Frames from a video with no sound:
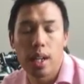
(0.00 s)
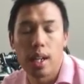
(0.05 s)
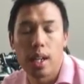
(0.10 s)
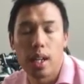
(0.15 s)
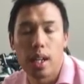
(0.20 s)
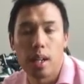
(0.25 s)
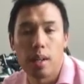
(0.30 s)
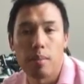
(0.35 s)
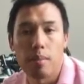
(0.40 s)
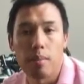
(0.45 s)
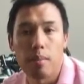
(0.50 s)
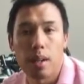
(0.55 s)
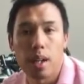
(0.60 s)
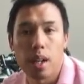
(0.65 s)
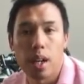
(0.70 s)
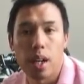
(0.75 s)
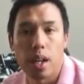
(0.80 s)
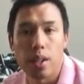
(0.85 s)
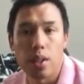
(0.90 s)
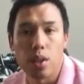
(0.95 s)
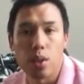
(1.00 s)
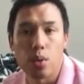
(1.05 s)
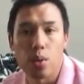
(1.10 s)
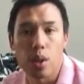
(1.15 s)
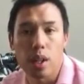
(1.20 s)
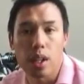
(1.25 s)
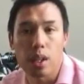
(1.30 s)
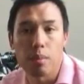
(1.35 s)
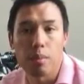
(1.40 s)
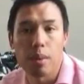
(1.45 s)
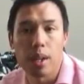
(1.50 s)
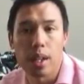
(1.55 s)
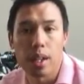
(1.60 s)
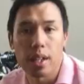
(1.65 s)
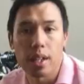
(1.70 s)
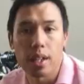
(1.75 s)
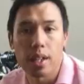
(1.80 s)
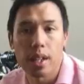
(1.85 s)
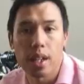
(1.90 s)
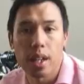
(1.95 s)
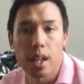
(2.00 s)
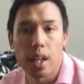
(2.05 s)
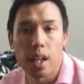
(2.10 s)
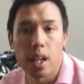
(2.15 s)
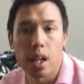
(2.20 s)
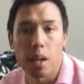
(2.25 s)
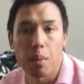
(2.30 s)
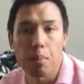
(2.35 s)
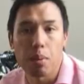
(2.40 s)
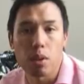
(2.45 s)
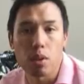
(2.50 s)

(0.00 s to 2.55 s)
um, I do recommend uh,